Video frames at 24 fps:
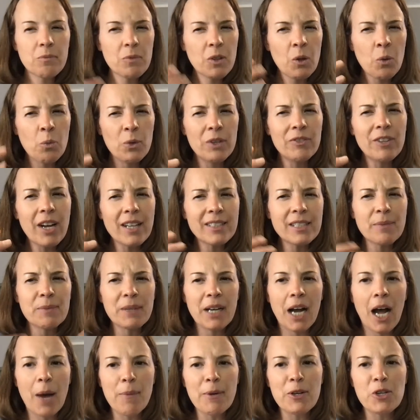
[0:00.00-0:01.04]
we've got some
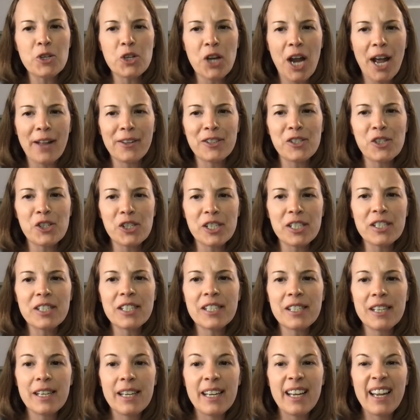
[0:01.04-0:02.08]
common challenges.
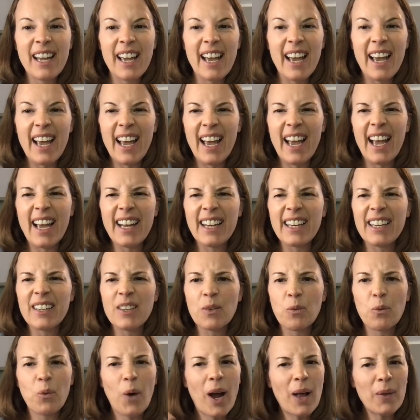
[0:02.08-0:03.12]
And
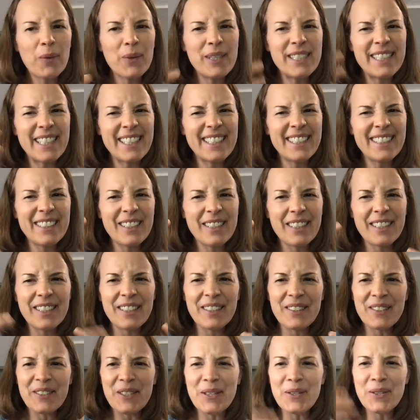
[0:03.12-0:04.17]
while we didn't
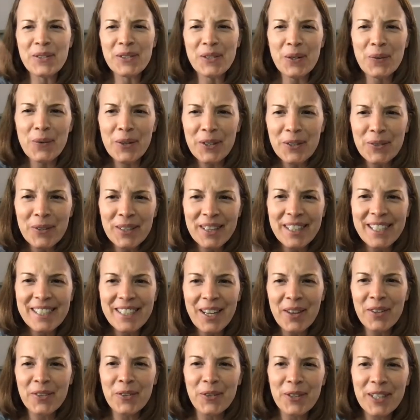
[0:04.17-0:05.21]
used to work with these
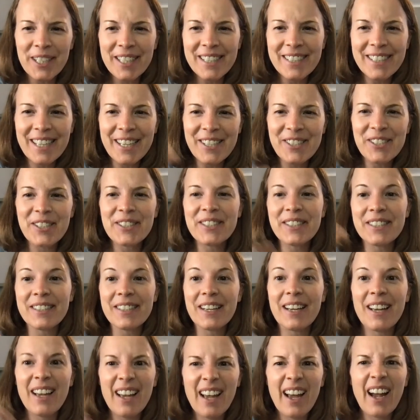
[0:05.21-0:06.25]
other organizations,
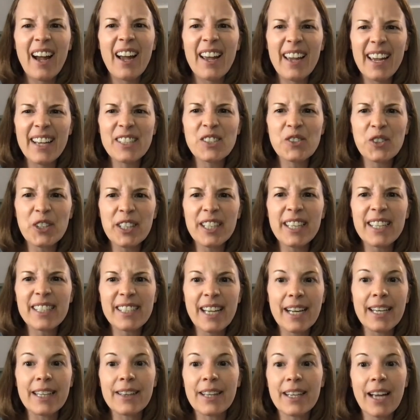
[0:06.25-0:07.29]
it's really
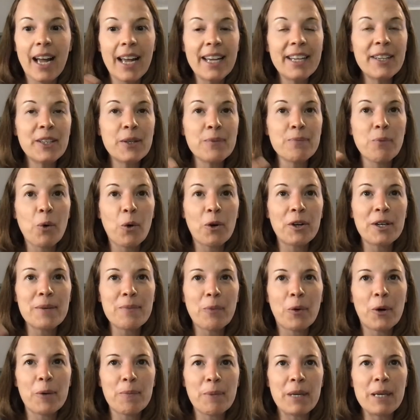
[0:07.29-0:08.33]
exciting. Like I hear more and
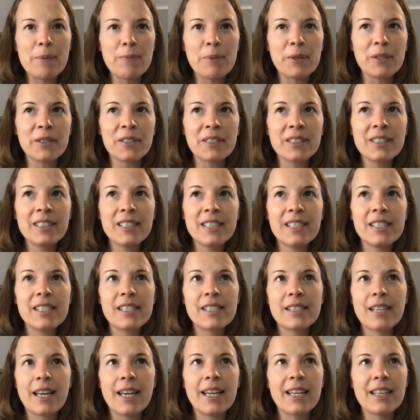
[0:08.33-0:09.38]
more people
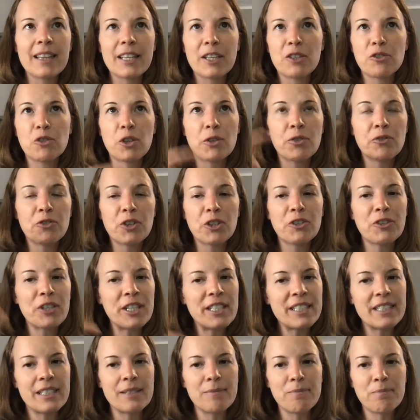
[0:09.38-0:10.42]
saying they're
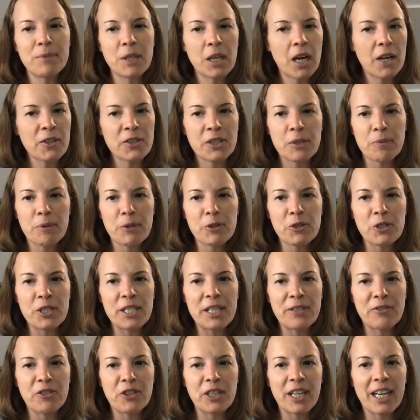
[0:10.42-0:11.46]
referring customers to
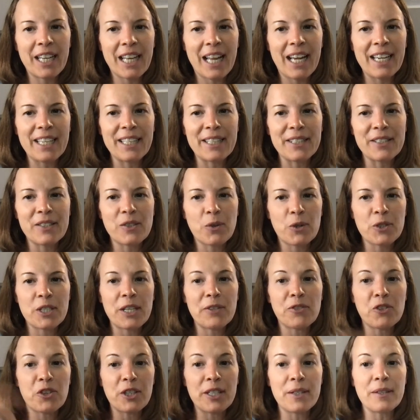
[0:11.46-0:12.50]
different clients or
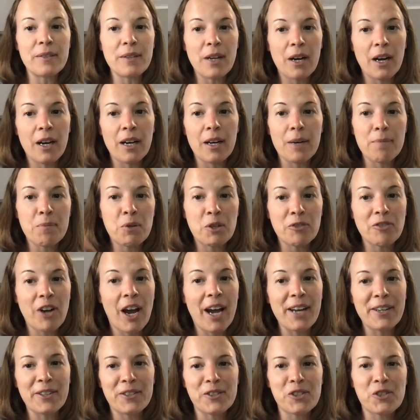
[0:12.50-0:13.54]
different
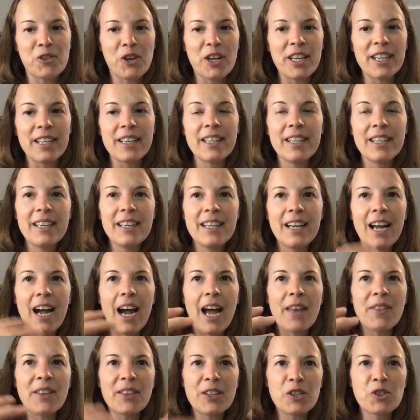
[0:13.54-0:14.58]
providers, right?
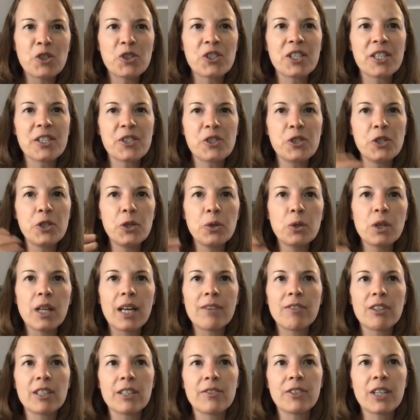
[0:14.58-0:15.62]
I think there's just this new
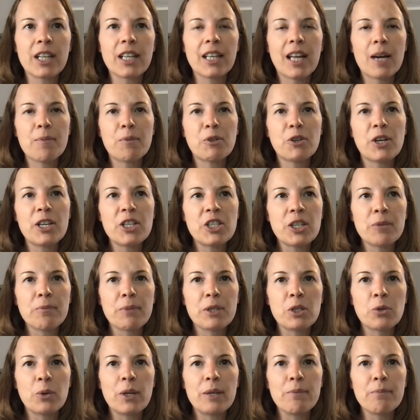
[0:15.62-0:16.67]
level of collaboration
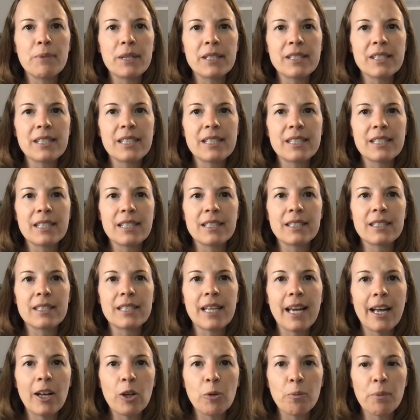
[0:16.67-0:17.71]
between businesses
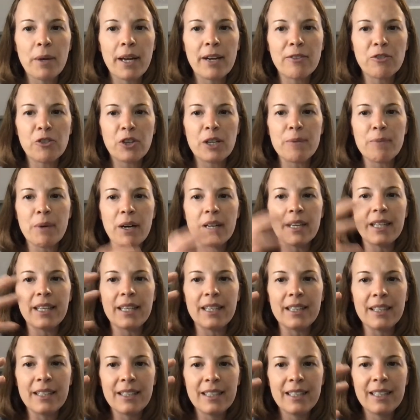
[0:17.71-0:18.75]
to help
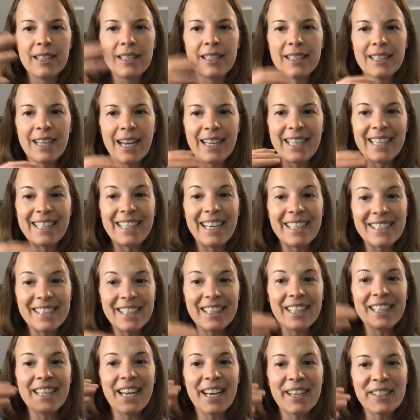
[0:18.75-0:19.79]
everybody kind of get to
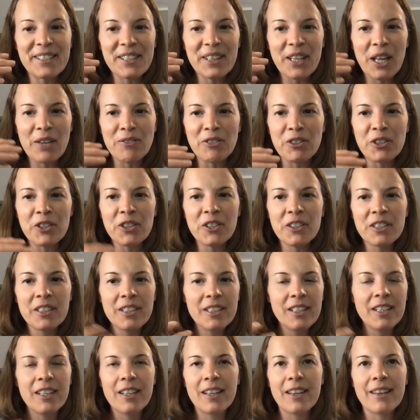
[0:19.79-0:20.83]
the next level
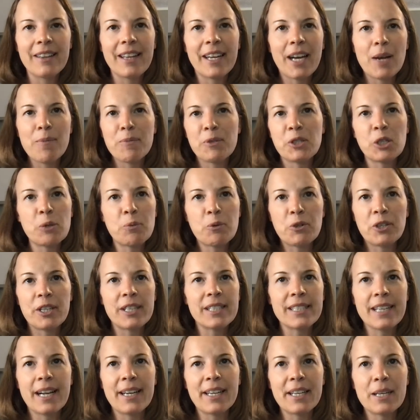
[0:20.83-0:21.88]
that I'm super
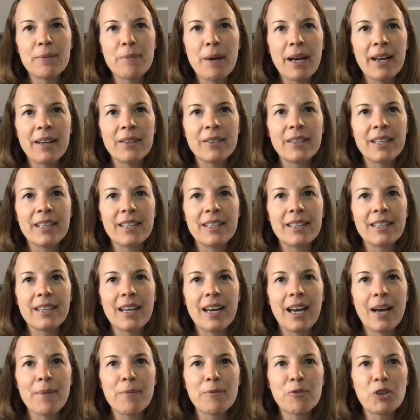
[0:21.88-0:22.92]
excited about. And
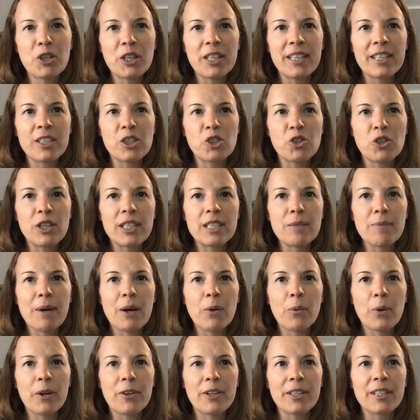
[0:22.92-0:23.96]
I'm really intrigued
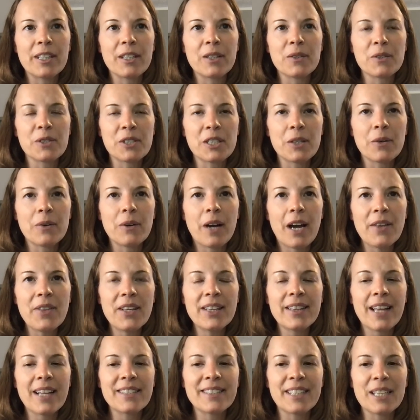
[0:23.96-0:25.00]
about where it goes. So I
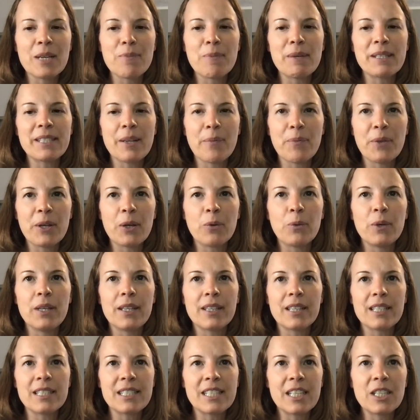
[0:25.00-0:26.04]
think that's going to be something we
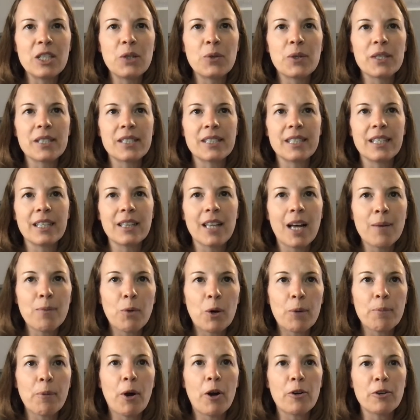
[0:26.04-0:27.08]
continue to see, a lot
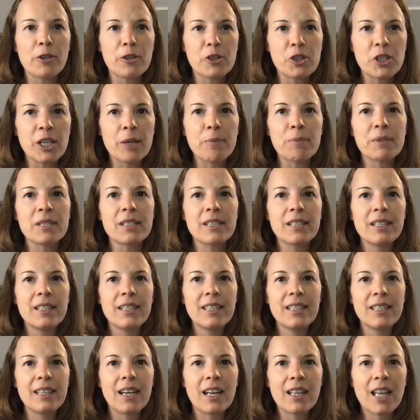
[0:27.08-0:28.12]
more partnerships,
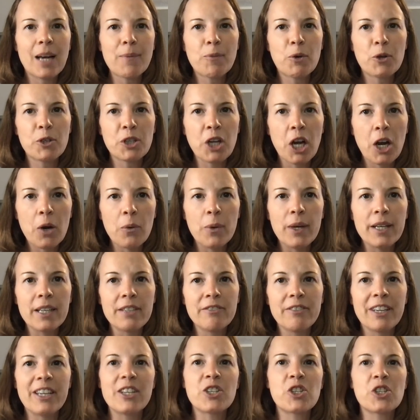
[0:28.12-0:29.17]
a lot more
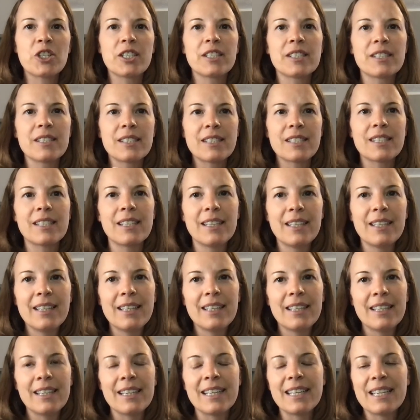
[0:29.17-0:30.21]
co-innovations.
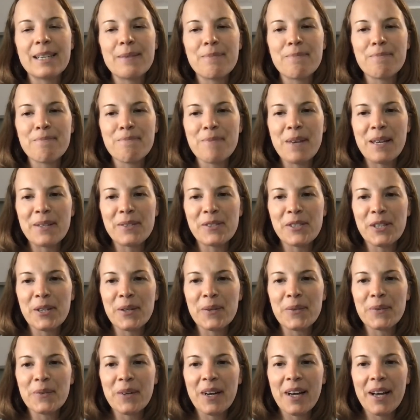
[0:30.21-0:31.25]
And
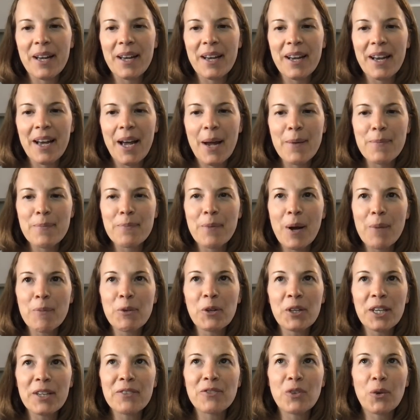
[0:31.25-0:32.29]
so I'm
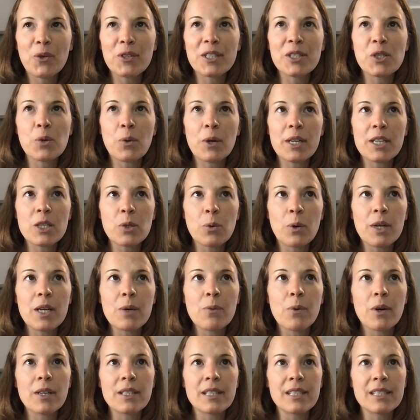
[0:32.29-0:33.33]
looking forward to
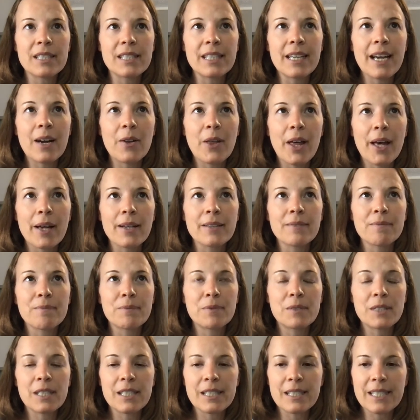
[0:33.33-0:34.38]
2021 to see how
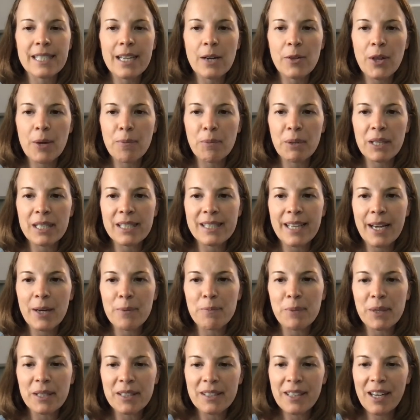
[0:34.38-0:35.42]
that plays
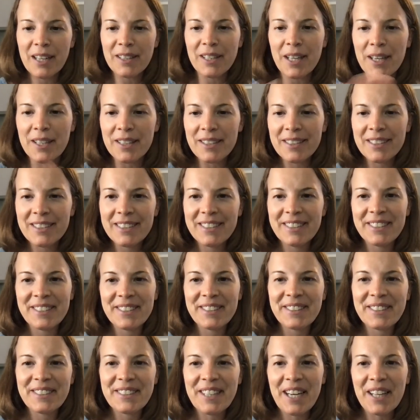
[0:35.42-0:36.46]
out. But I'll
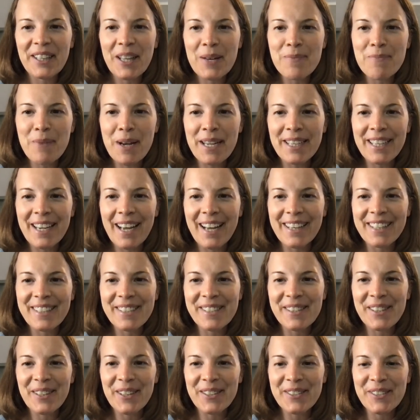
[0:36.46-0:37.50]
let Mike add his
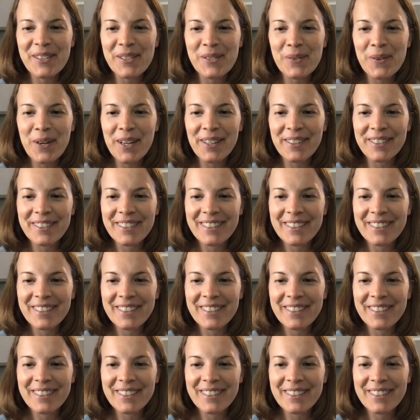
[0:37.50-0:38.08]
thoughts as well.